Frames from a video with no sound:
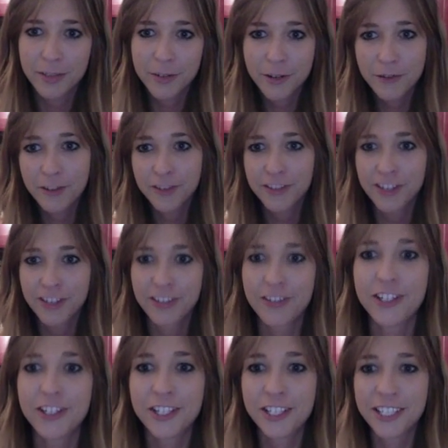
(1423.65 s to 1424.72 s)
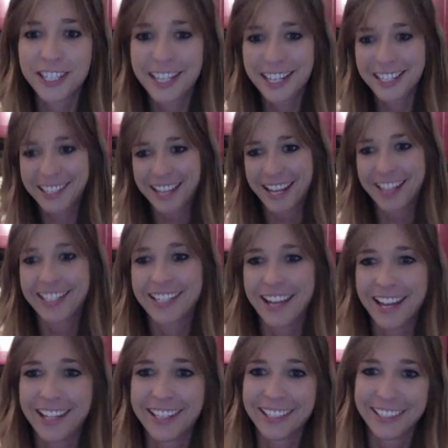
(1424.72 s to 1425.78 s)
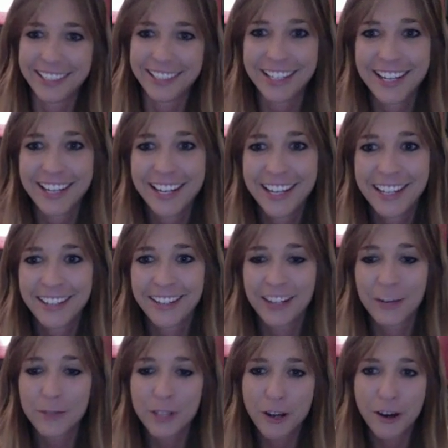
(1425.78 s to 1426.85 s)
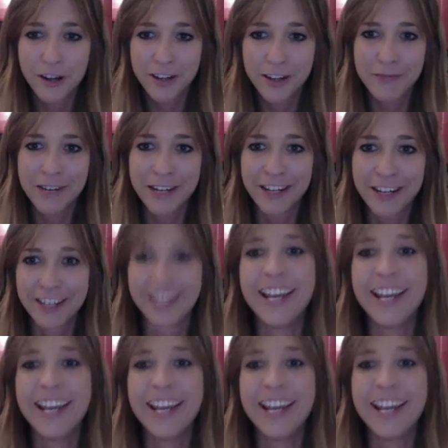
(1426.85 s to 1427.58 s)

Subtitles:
Let me know if you have any other questions. And that's like silence. Like, I'm sorry, I didn't mean it.